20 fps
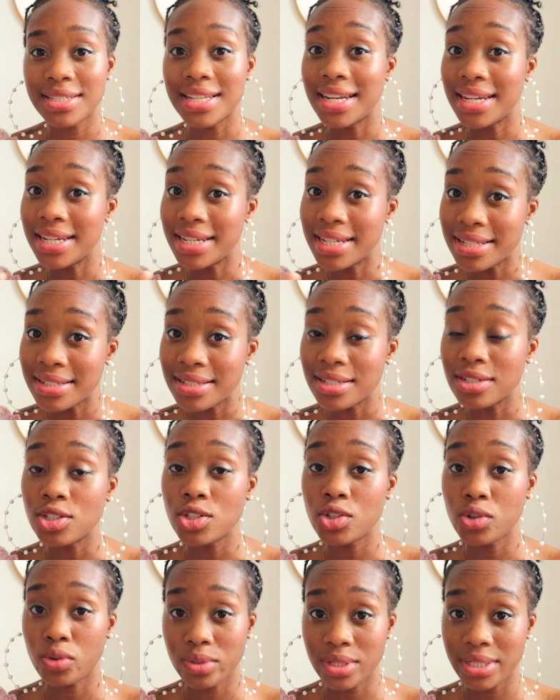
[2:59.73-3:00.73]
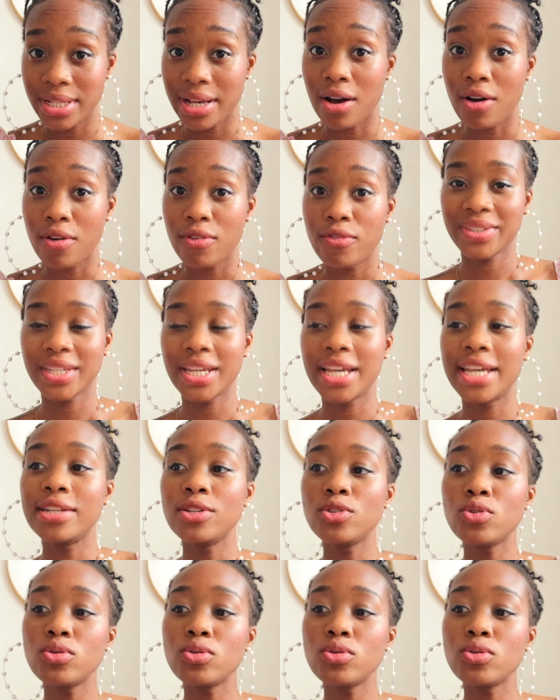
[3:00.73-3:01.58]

to listen to yourself. In